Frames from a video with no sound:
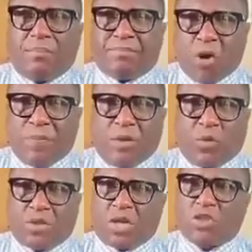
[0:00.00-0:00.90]
Bowman
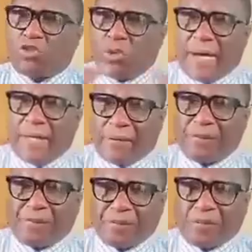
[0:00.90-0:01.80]
was on
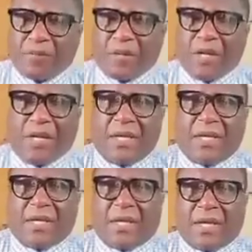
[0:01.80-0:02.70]
trial,
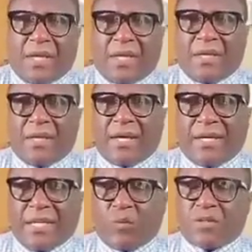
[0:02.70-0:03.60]

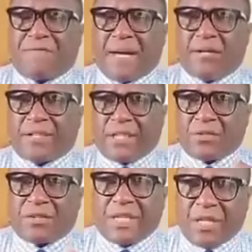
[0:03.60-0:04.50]
and he was found
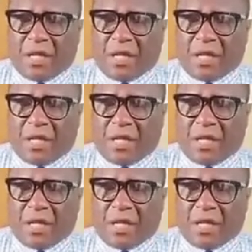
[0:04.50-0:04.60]
guilty